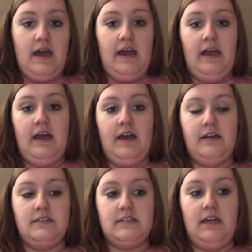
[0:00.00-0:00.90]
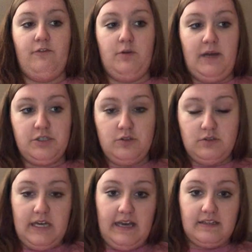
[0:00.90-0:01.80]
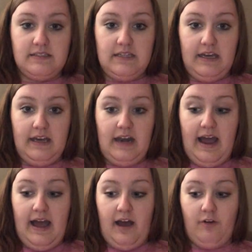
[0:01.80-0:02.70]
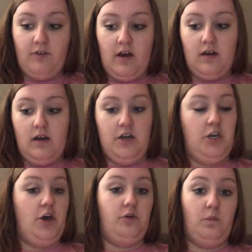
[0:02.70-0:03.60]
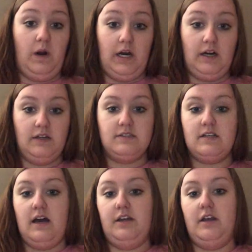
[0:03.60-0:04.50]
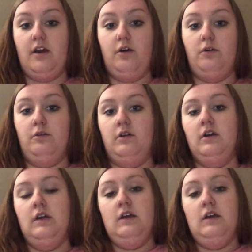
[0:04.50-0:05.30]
and informational texts that have unknown words, unknown